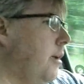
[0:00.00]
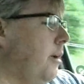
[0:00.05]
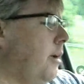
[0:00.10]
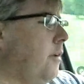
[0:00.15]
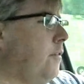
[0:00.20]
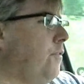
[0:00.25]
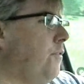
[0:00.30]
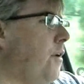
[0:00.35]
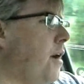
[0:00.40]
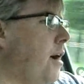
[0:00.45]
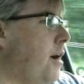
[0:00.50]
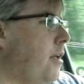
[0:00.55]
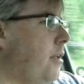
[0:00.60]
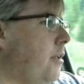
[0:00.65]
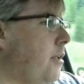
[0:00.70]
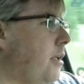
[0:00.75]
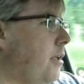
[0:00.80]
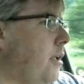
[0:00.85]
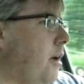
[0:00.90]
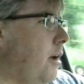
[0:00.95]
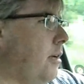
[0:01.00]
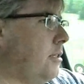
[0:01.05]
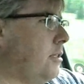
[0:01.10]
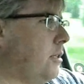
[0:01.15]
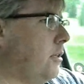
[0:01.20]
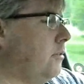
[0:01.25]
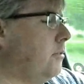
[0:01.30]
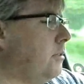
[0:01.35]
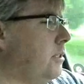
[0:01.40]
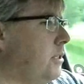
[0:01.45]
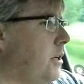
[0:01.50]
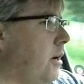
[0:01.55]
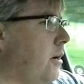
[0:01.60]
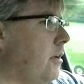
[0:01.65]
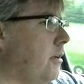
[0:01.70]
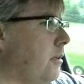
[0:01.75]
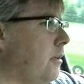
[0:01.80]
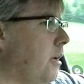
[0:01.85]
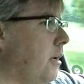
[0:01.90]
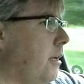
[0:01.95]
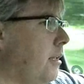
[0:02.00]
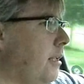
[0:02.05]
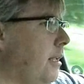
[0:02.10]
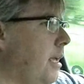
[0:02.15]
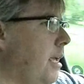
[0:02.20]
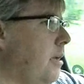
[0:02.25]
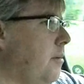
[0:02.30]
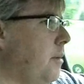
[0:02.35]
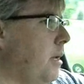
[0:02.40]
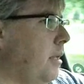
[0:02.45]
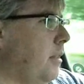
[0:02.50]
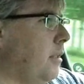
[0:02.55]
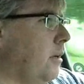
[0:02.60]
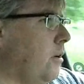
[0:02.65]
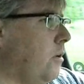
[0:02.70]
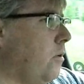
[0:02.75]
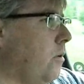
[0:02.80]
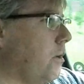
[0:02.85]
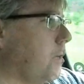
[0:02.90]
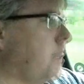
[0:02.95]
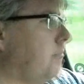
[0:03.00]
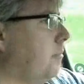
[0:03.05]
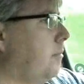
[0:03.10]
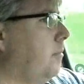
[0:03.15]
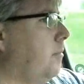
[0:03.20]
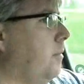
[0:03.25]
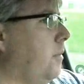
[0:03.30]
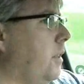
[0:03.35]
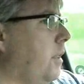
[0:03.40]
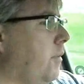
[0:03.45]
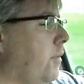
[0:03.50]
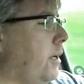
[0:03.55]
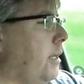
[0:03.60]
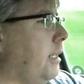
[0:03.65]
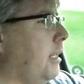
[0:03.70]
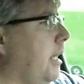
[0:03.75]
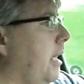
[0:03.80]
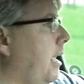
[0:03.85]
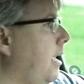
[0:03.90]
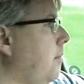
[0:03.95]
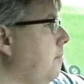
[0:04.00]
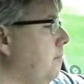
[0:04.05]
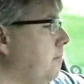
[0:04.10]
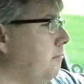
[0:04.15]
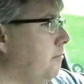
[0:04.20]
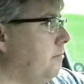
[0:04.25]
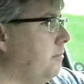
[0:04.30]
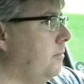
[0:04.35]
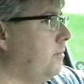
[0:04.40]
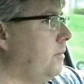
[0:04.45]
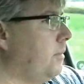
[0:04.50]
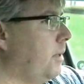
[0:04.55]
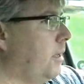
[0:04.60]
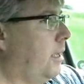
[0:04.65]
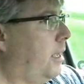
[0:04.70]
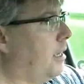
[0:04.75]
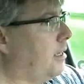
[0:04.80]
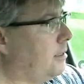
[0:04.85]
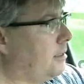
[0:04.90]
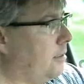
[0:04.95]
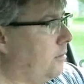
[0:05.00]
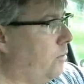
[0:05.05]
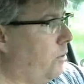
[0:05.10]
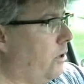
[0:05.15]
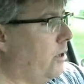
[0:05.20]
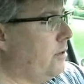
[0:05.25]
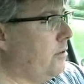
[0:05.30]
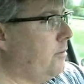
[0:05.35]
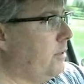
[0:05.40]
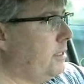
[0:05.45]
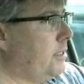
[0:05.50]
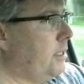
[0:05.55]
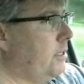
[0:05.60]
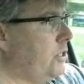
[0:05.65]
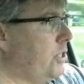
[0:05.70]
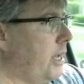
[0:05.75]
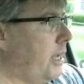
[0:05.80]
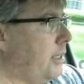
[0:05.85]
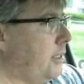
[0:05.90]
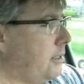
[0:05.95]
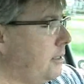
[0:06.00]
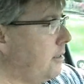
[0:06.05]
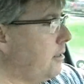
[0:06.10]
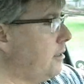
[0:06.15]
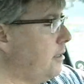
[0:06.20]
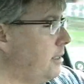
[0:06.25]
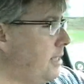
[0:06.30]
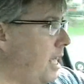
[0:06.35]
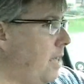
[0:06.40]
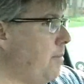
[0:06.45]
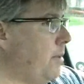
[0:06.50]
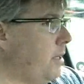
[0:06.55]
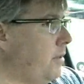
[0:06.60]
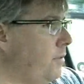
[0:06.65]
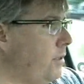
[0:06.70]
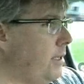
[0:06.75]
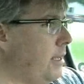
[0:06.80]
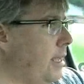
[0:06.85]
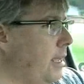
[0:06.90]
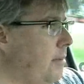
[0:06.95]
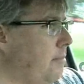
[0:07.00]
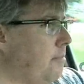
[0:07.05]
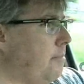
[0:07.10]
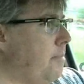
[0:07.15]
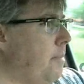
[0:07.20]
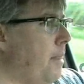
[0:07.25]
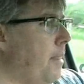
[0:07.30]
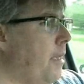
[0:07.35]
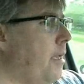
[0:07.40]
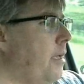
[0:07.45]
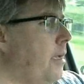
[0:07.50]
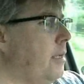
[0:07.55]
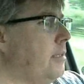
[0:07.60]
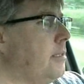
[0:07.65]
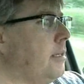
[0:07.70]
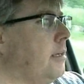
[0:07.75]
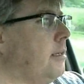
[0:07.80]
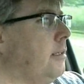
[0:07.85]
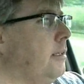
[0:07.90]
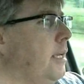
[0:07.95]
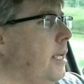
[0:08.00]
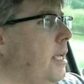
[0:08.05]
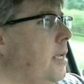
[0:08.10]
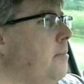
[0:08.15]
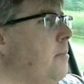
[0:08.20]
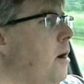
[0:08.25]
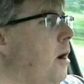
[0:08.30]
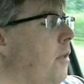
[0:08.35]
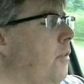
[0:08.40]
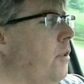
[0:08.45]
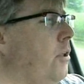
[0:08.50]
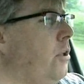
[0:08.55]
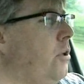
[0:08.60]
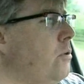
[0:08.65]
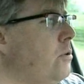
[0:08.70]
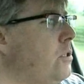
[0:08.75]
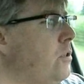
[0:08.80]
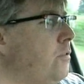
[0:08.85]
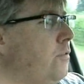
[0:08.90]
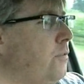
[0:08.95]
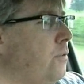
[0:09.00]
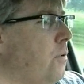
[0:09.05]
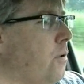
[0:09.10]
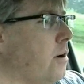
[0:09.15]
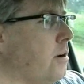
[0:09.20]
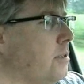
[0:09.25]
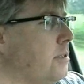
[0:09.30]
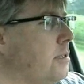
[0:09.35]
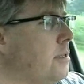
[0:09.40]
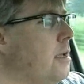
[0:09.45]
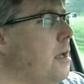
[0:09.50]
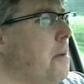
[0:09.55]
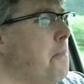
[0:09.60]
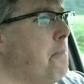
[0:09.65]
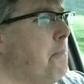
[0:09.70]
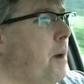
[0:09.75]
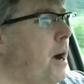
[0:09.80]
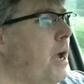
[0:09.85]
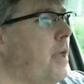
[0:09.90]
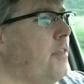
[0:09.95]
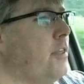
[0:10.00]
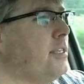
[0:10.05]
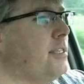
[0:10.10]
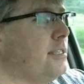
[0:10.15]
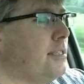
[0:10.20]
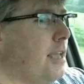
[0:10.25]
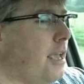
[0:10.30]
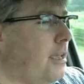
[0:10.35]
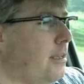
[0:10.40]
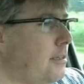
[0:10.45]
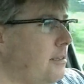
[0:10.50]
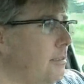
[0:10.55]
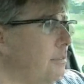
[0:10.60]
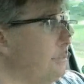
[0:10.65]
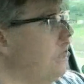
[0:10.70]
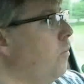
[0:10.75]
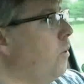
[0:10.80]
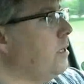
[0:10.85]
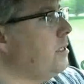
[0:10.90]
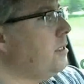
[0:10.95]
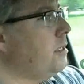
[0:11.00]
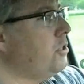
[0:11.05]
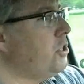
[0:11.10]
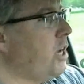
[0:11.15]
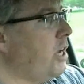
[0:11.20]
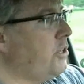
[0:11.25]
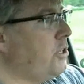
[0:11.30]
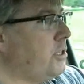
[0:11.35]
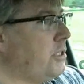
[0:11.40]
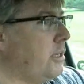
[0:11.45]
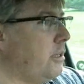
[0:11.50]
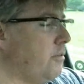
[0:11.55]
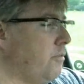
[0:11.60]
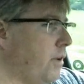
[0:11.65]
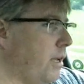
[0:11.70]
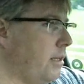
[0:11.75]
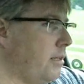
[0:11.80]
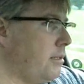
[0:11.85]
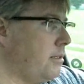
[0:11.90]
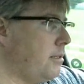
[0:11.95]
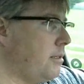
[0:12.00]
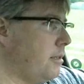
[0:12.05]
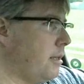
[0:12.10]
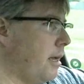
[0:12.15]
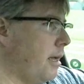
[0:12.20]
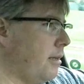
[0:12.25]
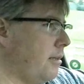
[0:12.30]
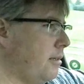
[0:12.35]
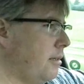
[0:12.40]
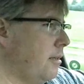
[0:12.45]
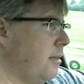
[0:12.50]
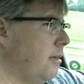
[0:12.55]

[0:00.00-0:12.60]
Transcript: can file a lawsuit, start a claim in the court. Now the claim, as the word would suggest, statement of claim, is a claim on the use of force by the state. Once the judge is convinced that